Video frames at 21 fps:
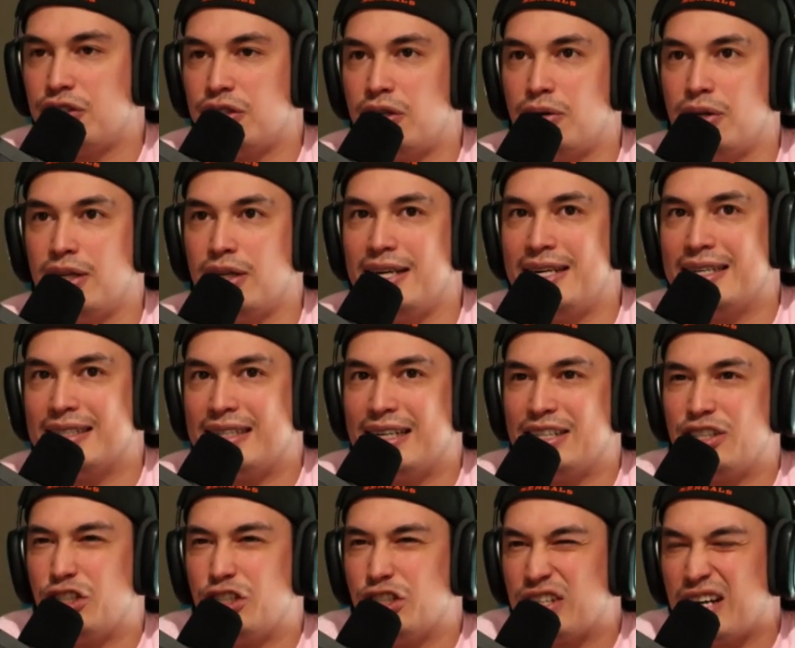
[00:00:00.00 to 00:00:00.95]
the ESS
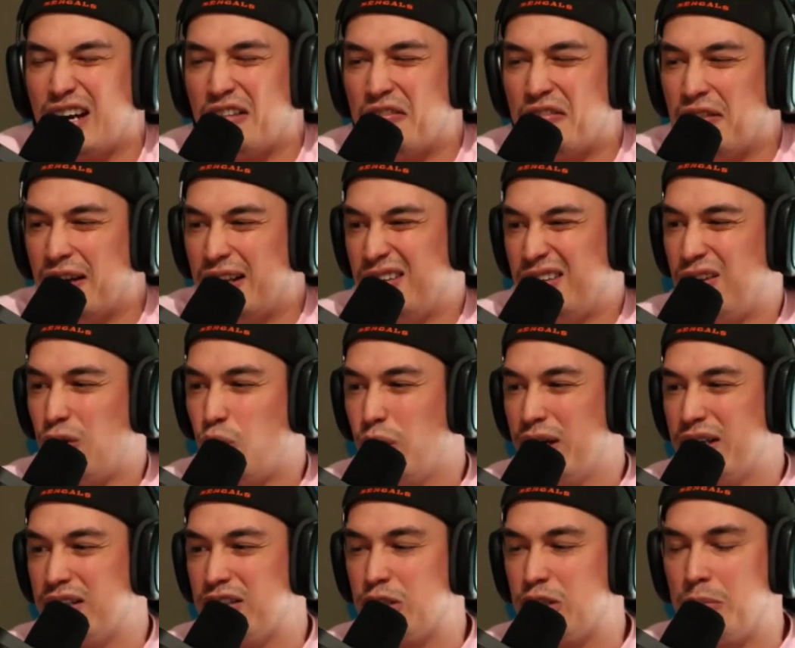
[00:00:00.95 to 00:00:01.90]
just kind of fell in a
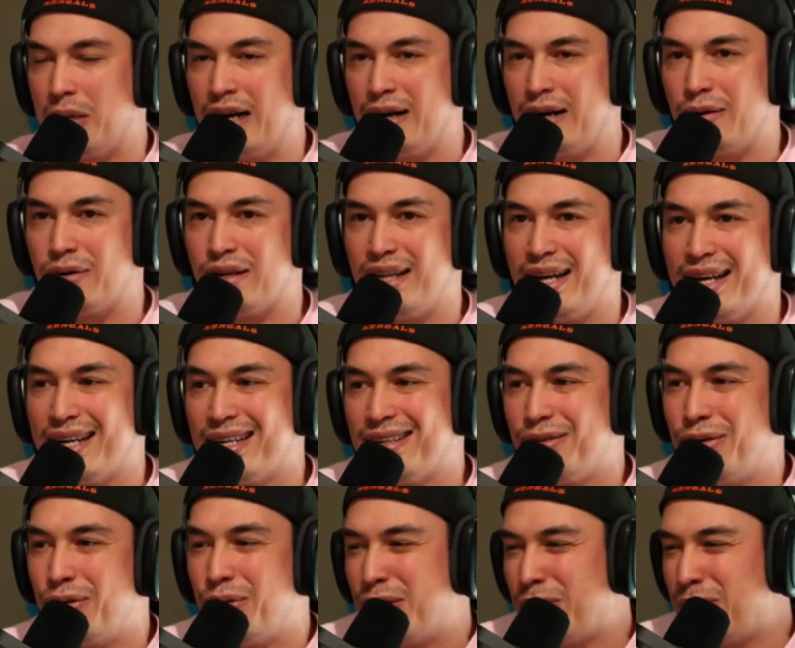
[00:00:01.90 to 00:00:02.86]
weird spot where like,
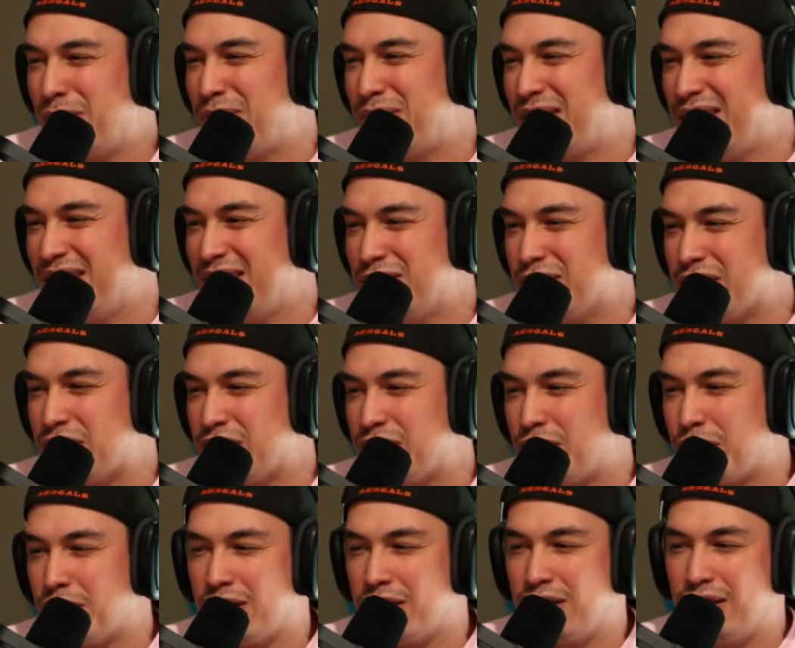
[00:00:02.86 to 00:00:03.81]
well, what do we really use this
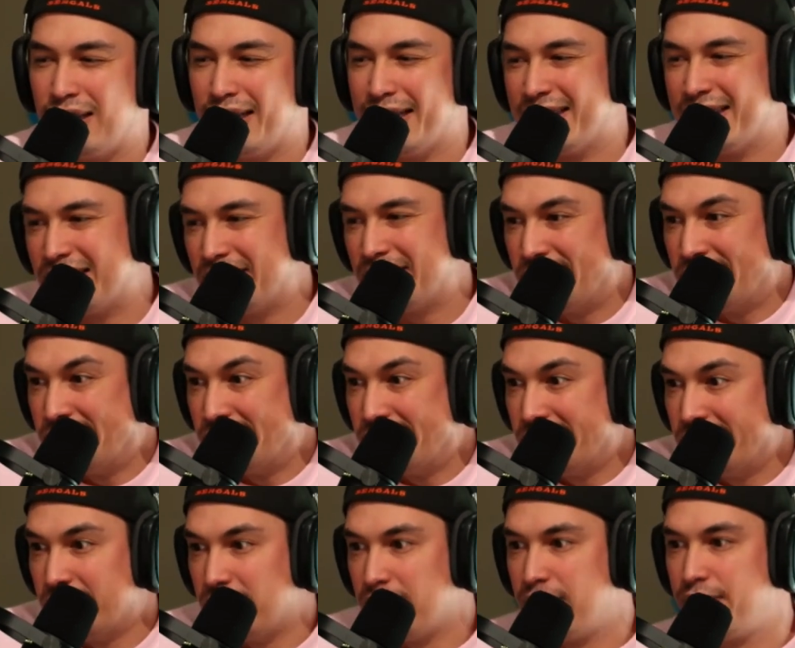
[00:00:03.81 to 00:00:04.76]
for? Like,
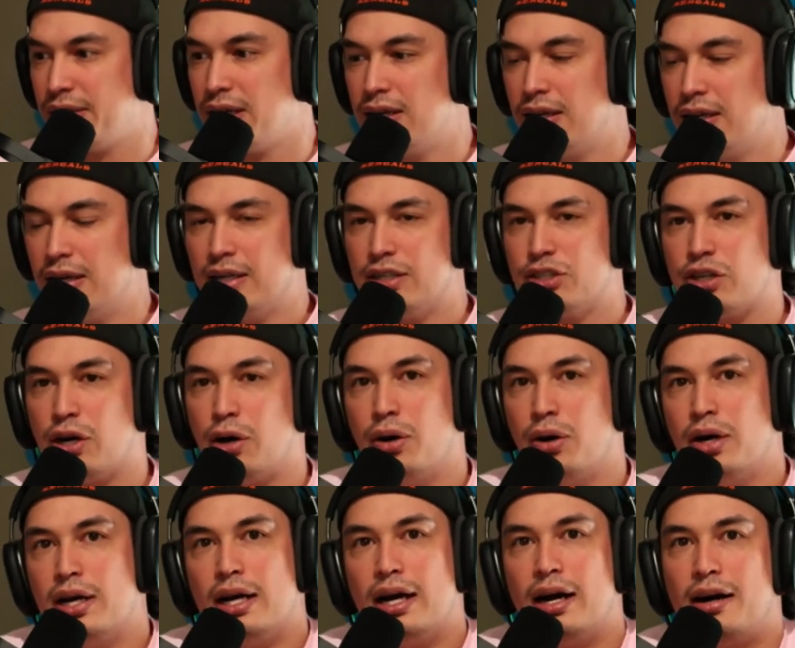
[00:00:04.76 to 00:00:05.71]
so
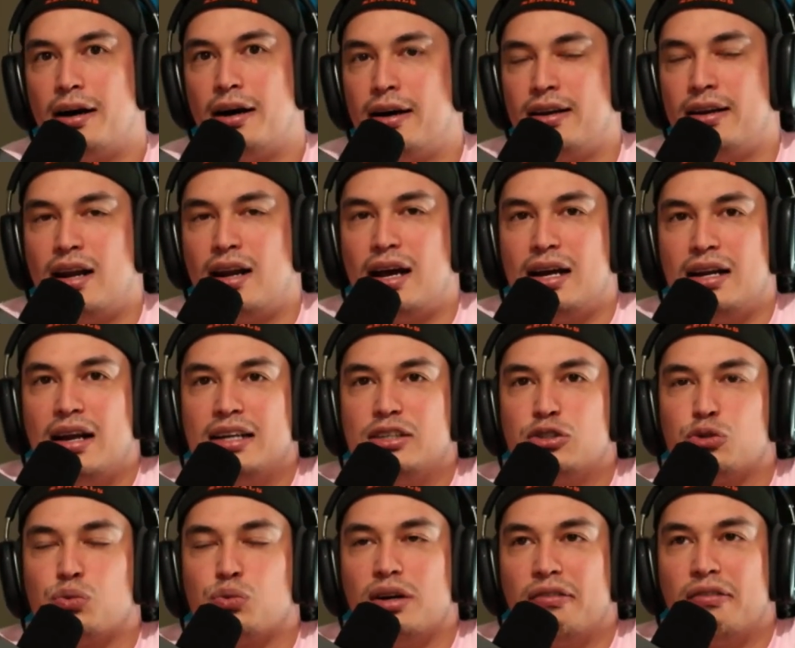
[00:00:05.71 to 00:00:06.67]
nice
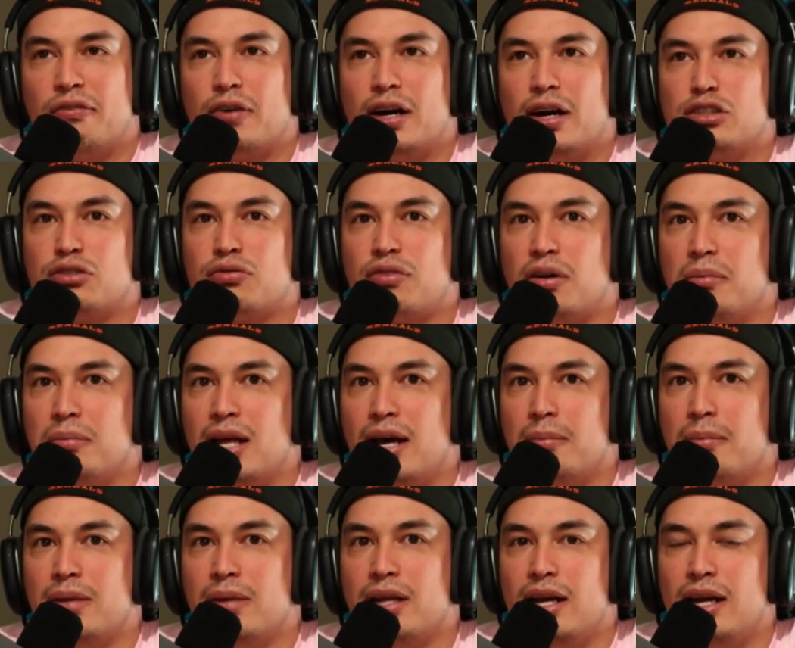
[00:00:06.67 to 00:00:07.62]
refresh from
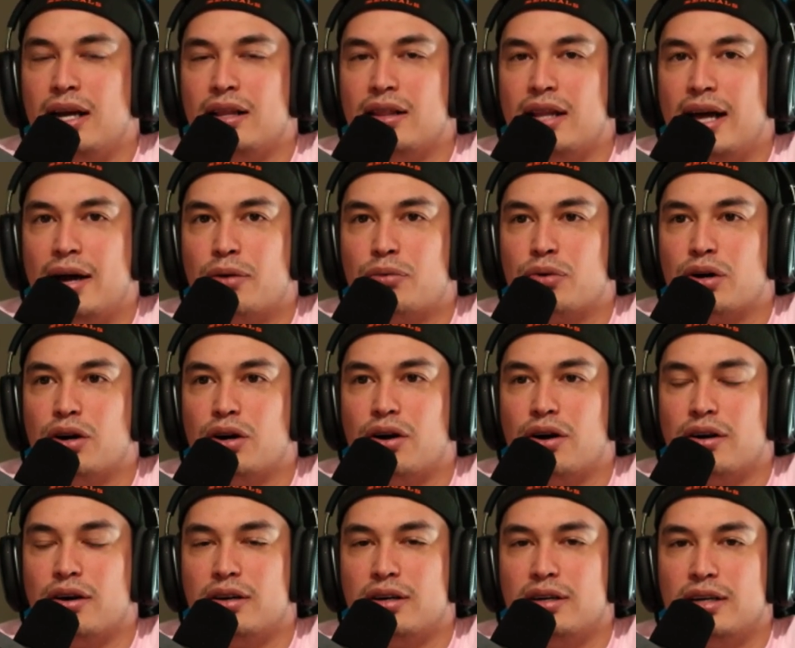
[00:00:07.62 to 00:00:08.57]
them in that
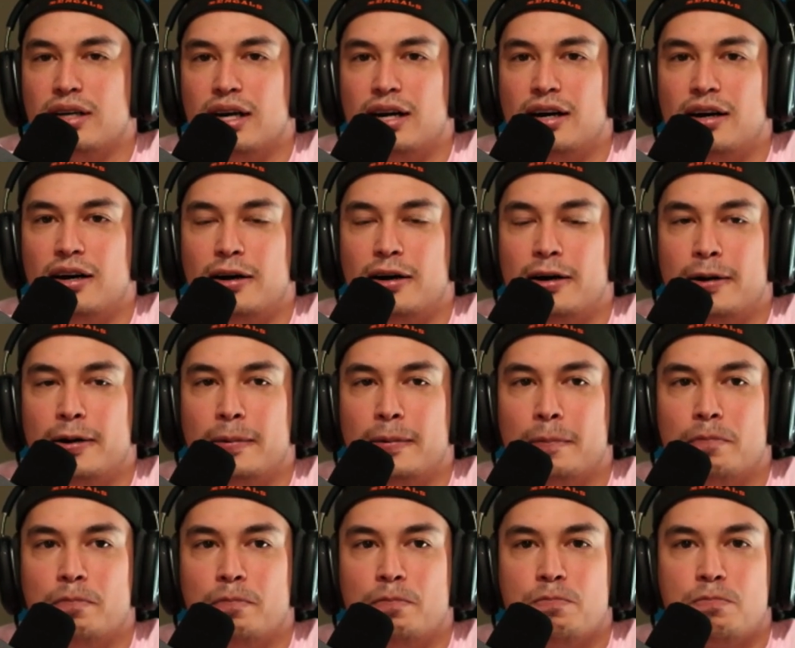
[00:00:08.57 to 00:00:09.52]
regard.
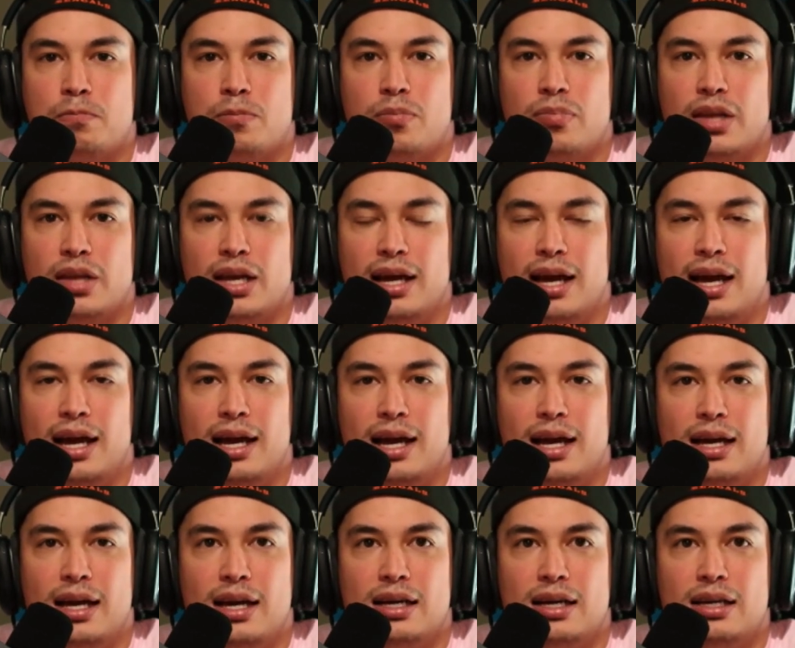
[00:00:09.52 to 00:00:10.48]

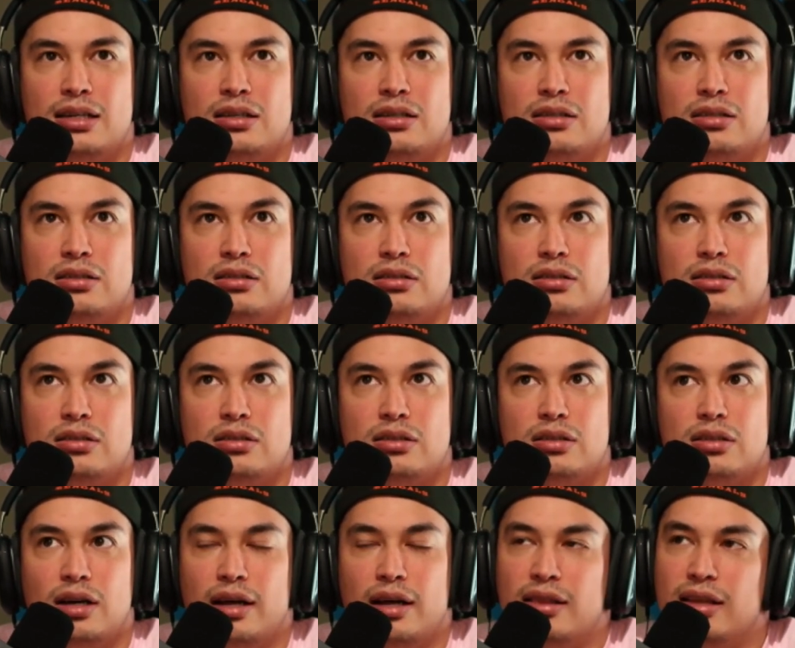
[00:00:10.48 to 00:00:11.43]
And
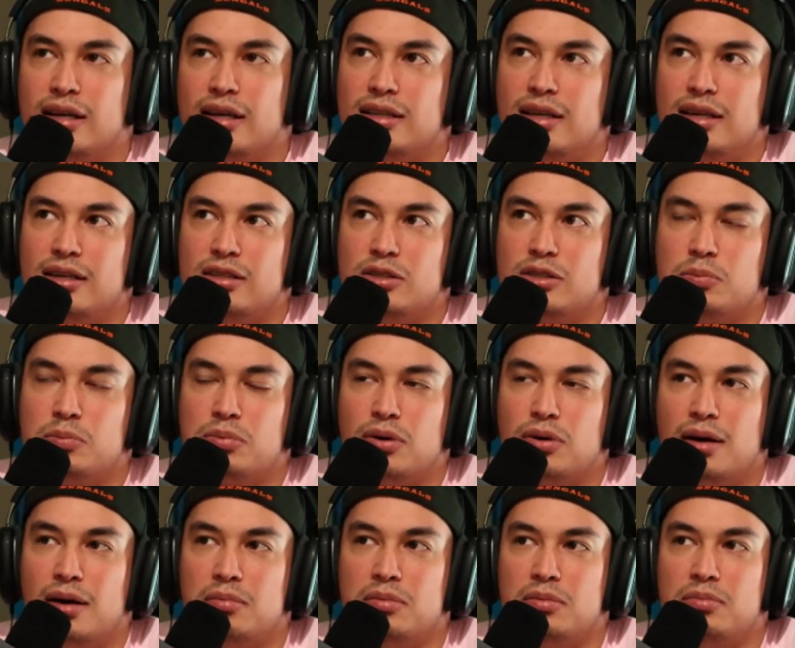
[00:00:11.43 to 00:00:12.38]
I think that's
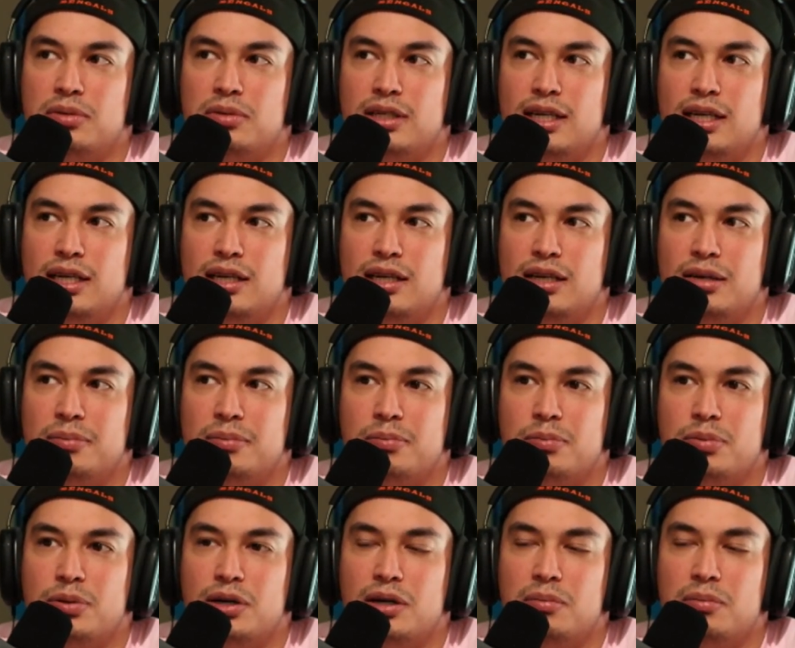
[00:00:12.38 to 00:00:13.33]
probably
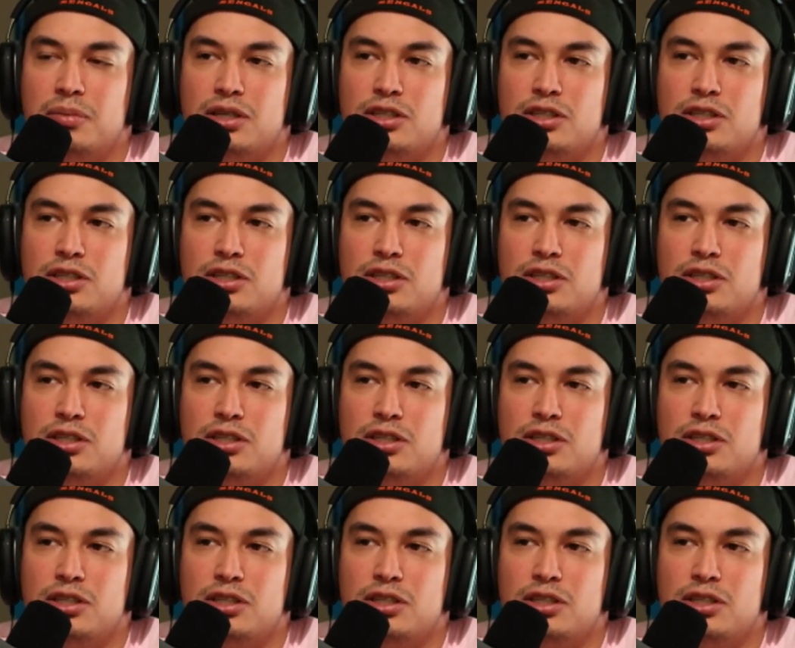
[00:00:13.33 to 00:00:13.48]
pretty much